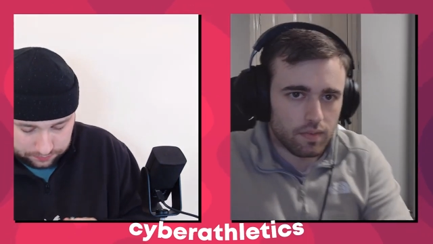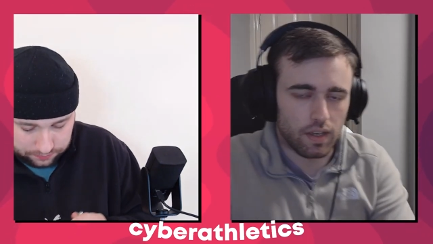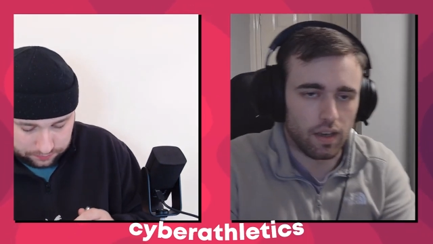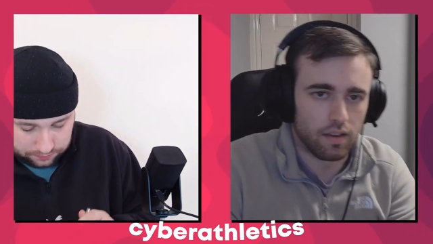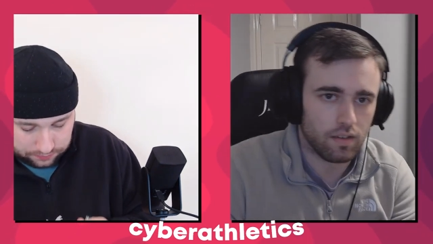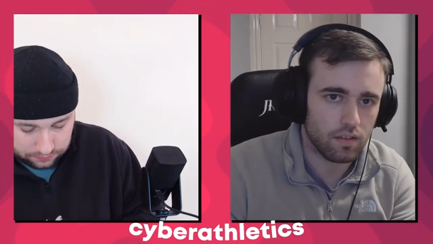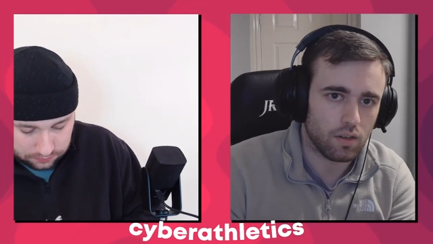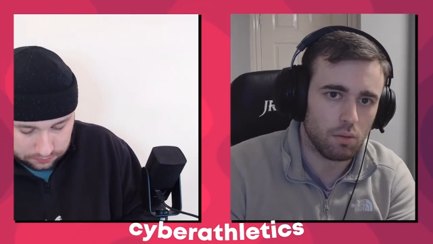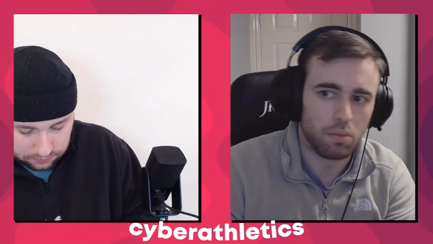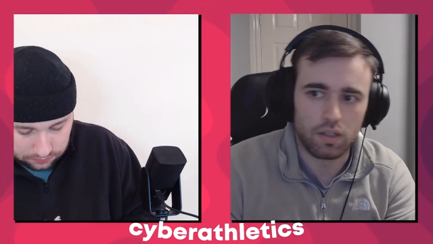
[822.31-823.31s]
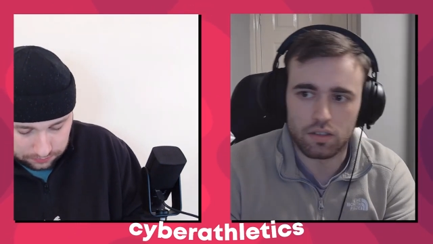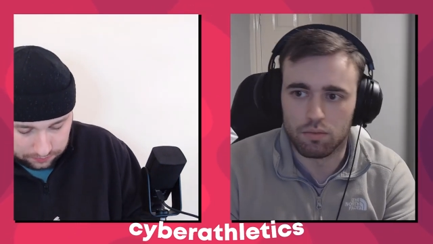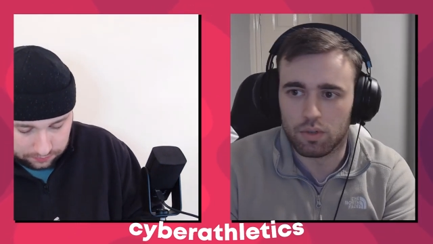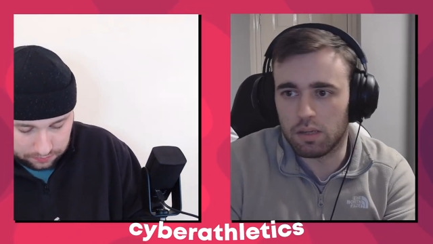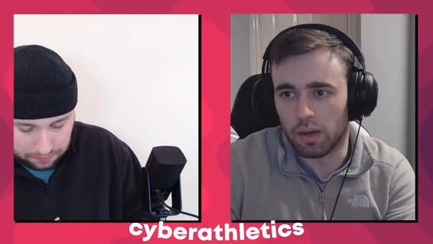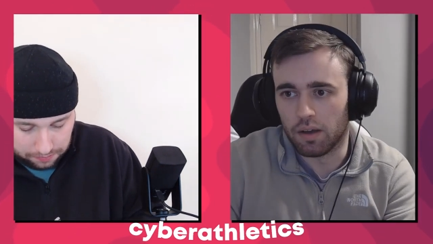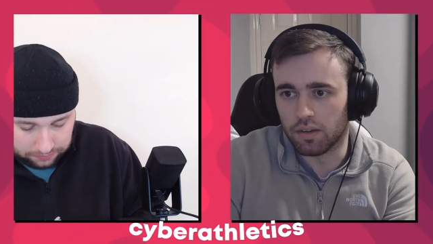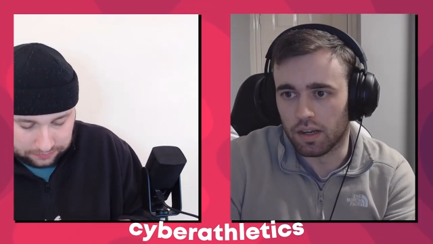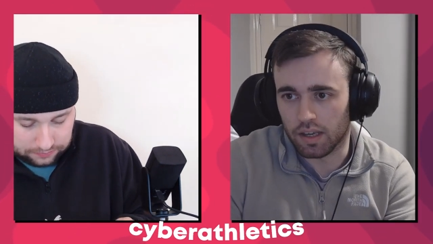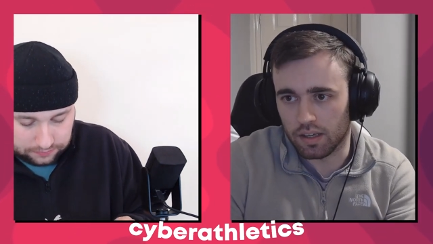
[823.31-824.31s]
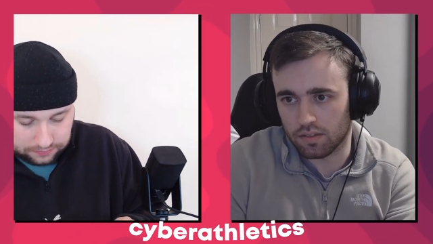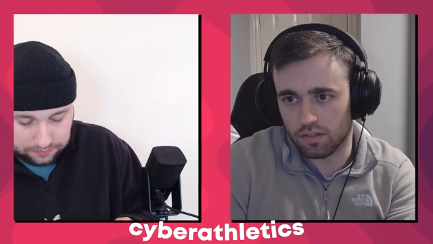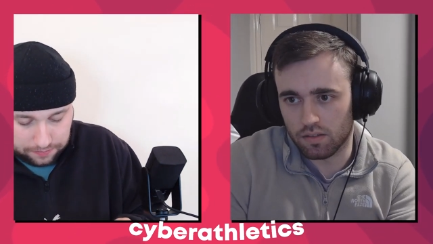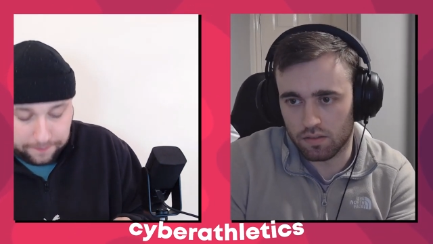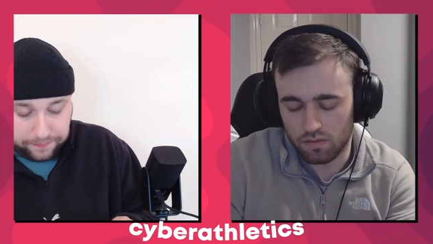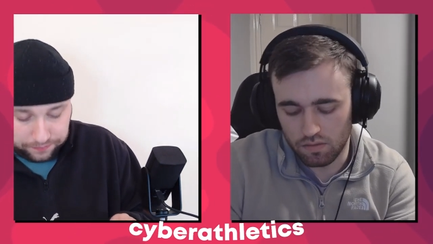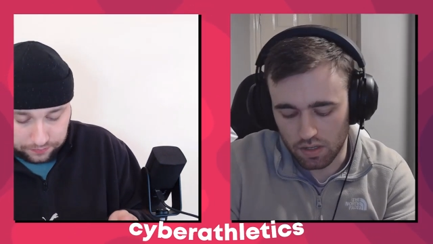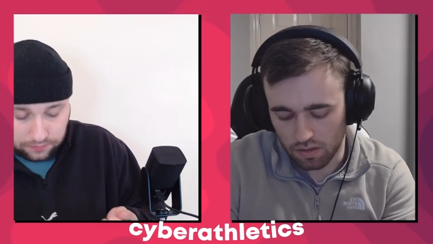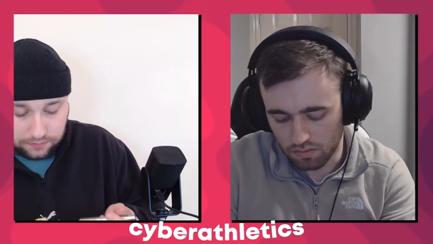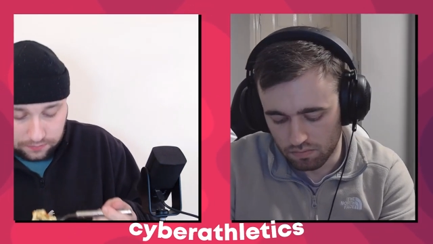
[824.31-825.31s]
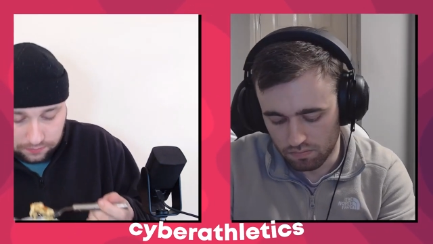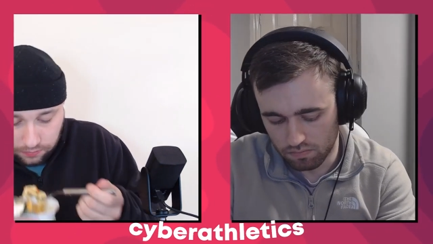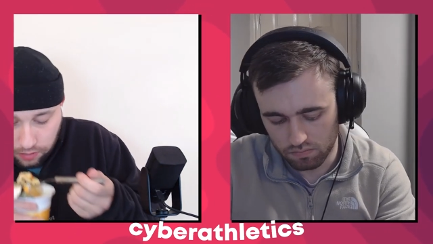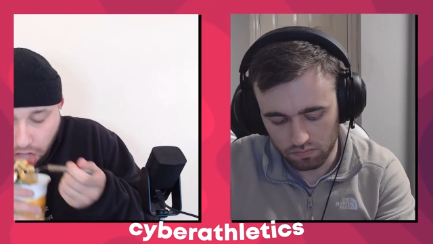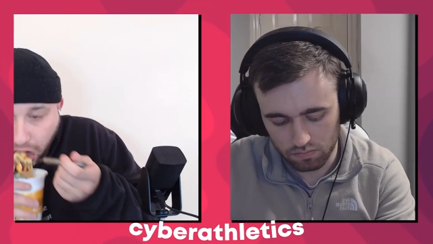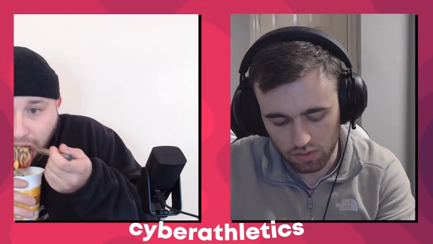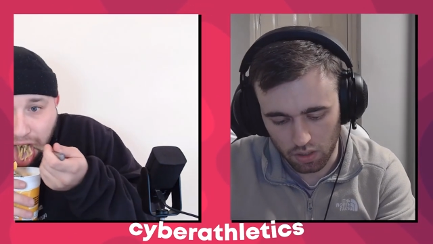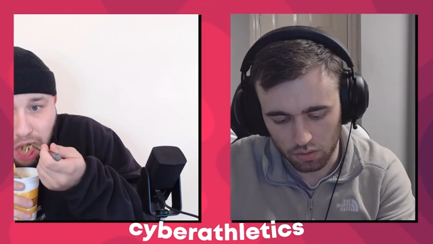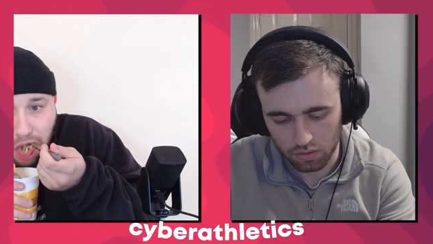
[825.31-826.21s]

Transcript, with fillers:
Speaker 1: yeah, companies can rebound, and I guess you know the